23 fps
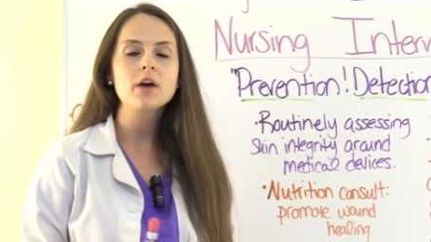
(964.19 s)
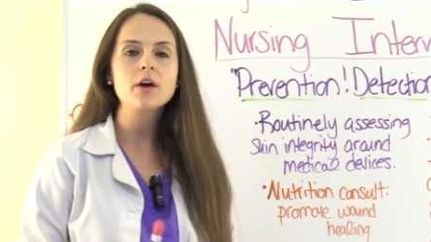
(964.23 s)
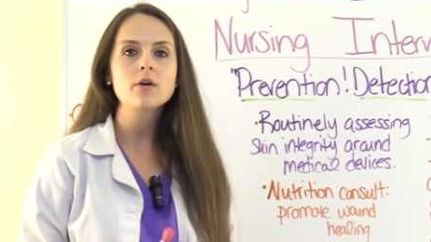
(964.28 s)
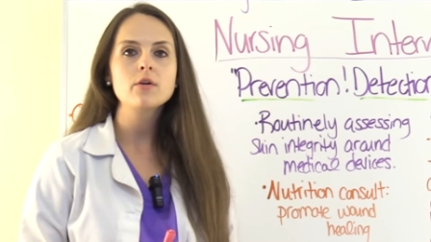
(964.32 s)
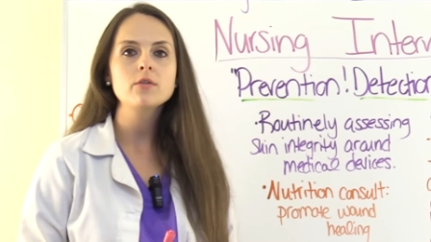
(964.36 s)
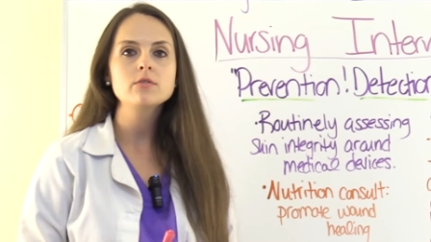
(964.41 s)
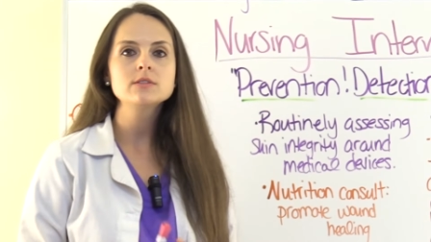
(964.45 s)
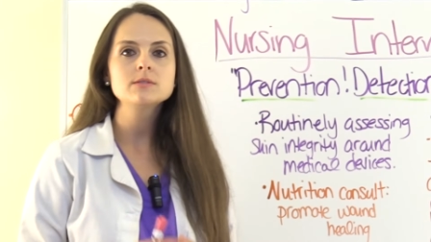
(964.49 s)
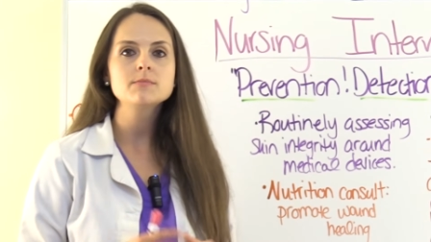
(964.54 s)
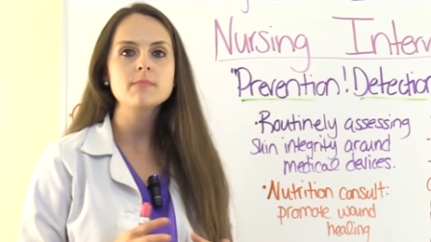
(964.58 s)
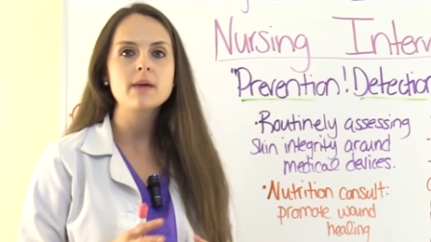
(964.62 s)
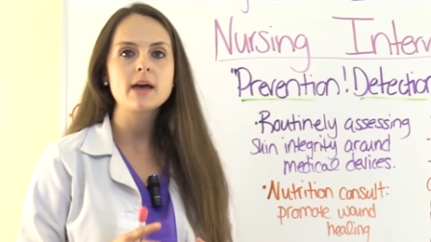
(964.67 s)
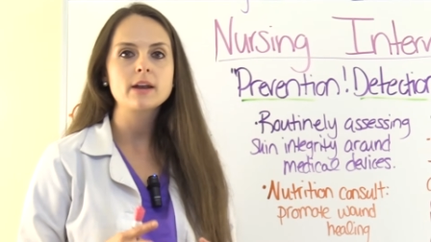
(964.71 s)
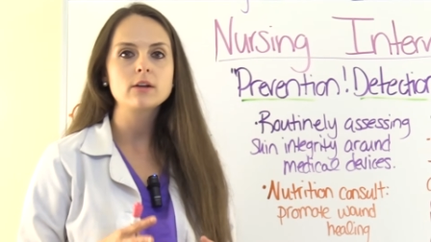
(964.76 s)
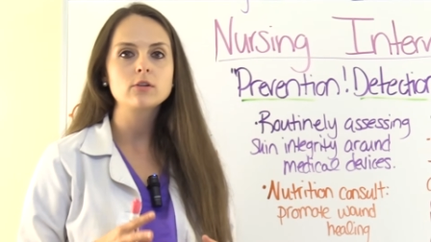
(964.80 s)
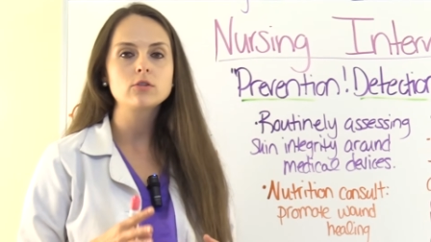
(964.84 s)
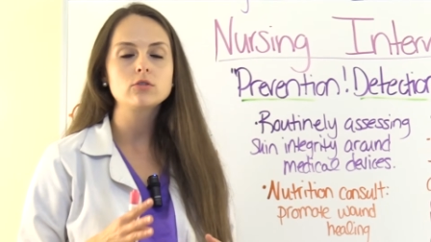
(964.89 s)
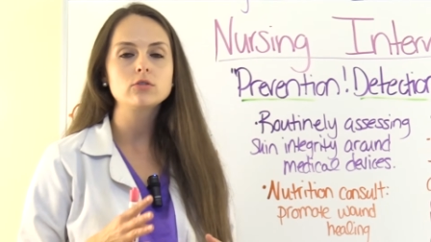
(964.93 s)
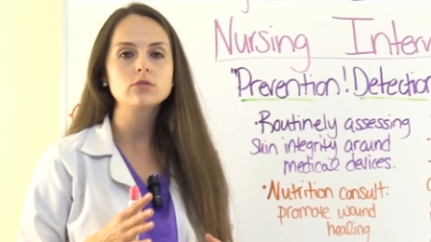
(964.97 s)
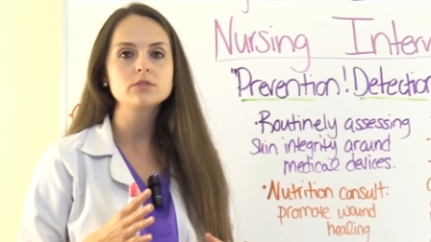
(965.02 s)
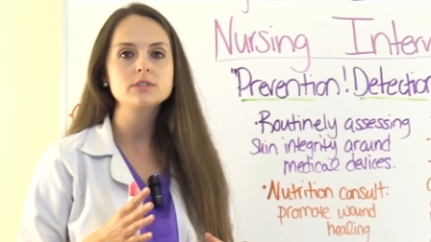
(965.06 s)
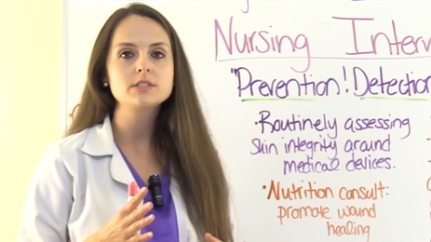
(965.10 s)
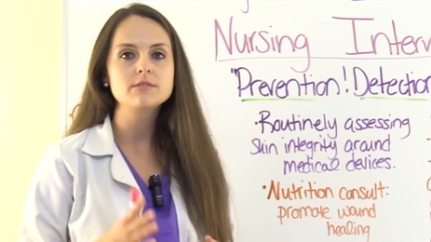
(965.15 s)
those
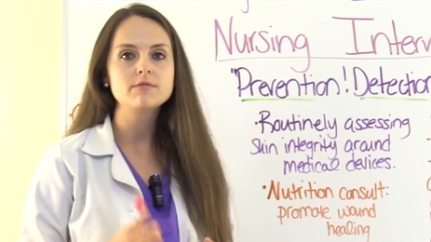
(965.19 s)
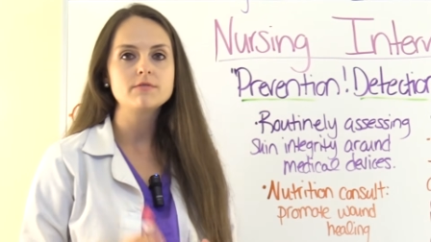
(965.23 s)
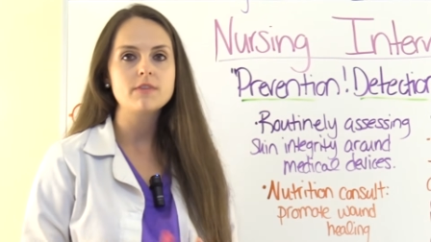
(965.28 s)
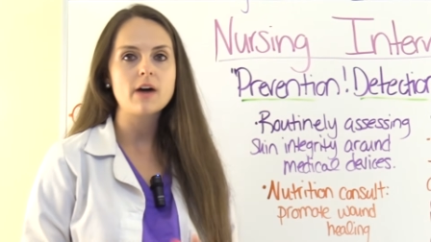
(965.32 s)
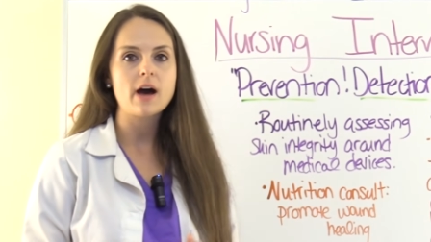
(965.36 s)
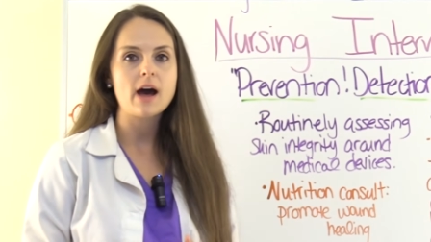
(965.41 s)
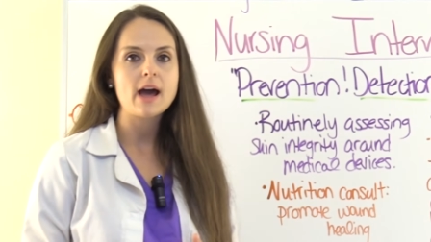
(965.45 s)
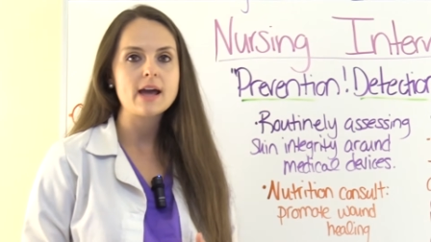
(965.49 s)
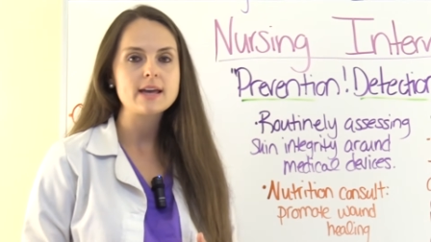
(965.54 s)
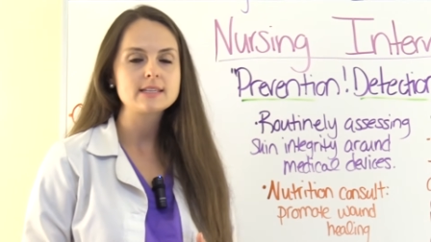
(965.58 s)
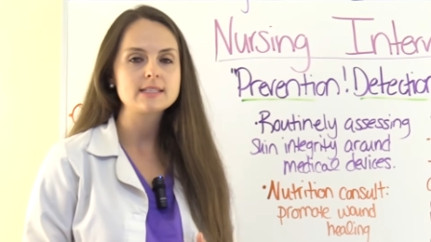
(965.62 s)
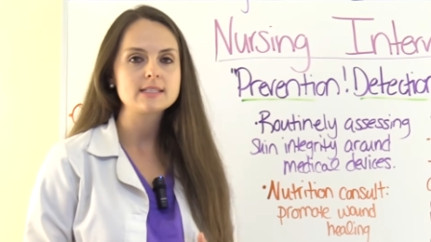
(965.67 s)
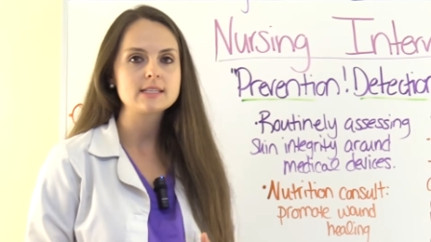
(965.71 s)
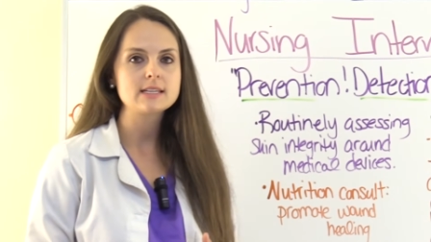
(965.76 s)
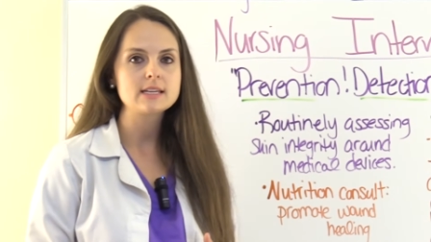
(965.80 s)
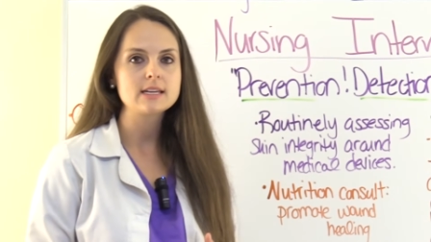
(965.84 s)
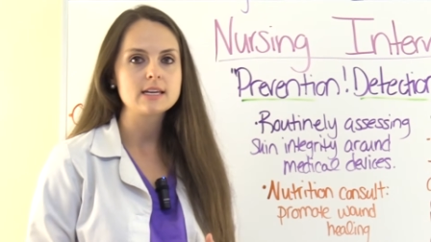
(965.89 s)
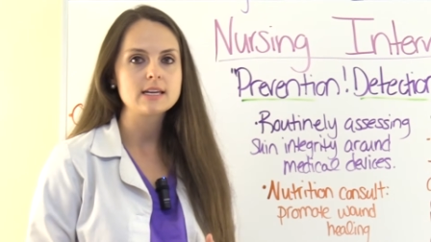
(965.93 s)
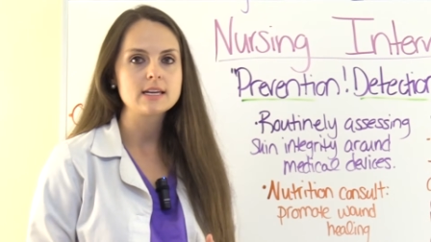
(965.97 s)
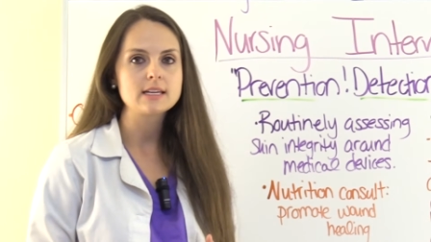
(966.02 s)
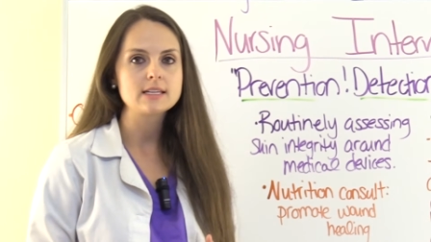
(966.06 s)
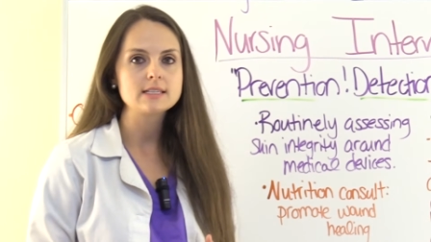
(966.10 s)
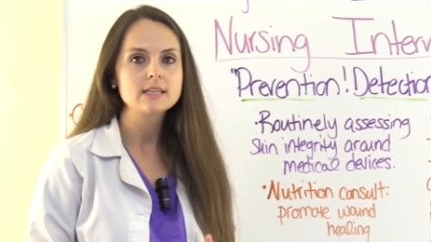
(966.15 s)
medical
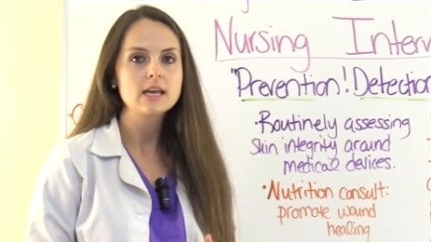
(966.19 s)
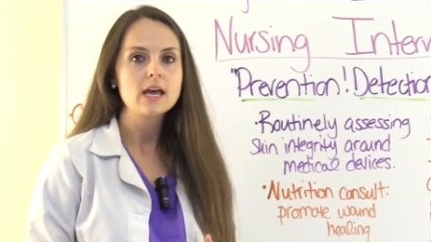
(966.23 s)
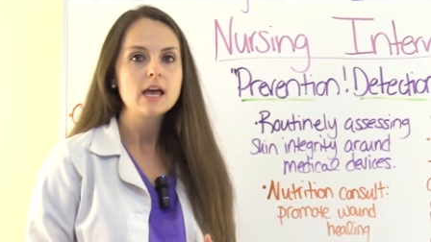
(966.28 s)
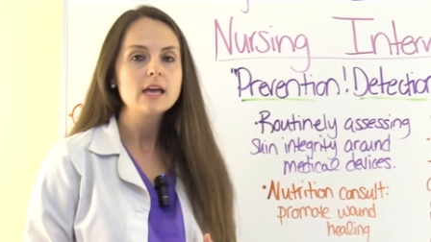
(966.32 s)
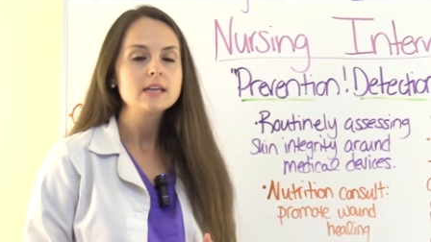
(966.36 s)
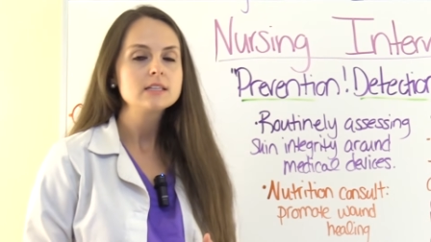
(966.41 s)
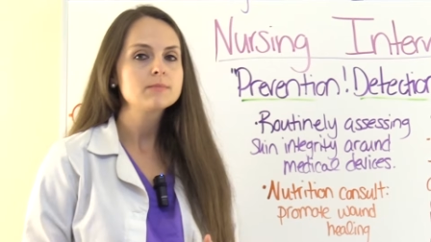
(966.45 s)
devices,